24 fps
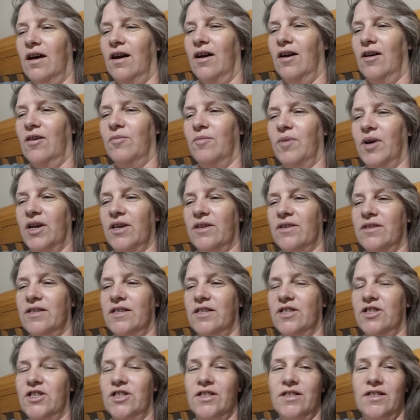Um, are the
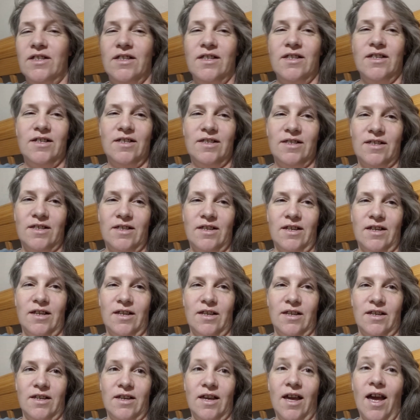dishes in this
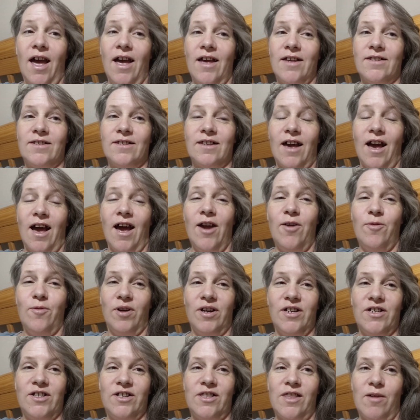clean? Yes, I
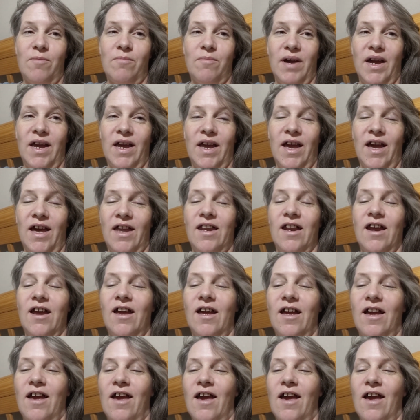washed them by hand.